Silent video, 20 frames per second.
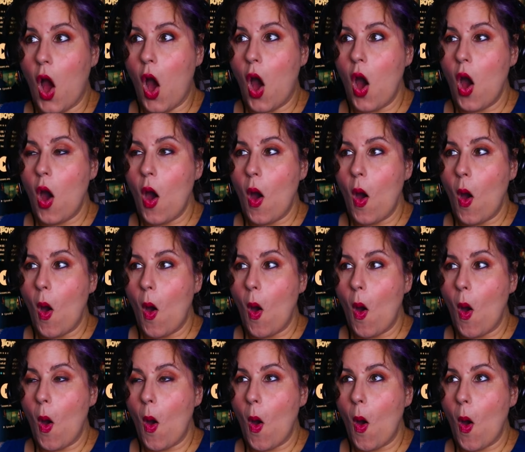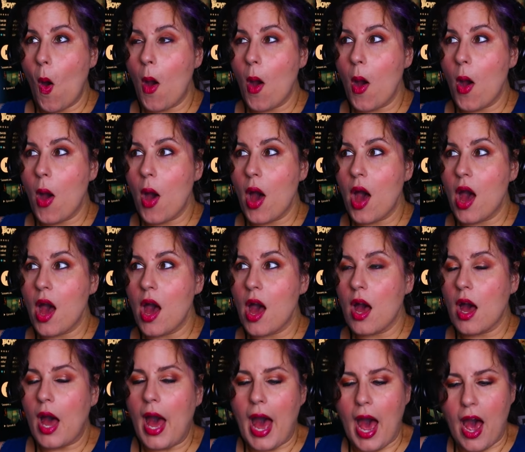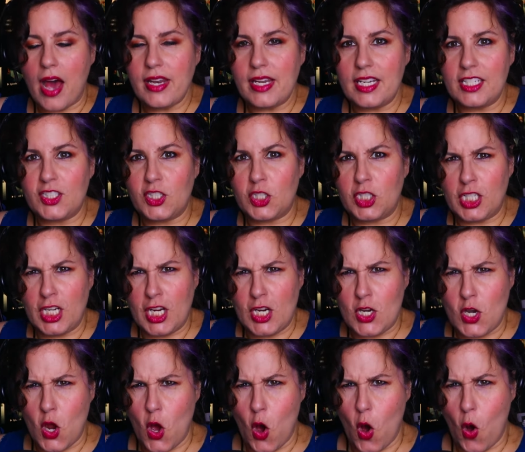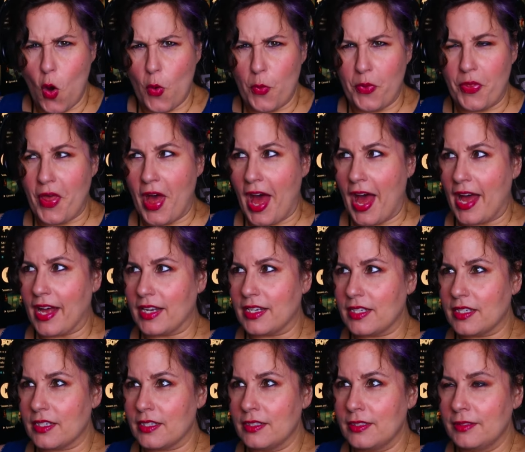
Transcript: How did she know that?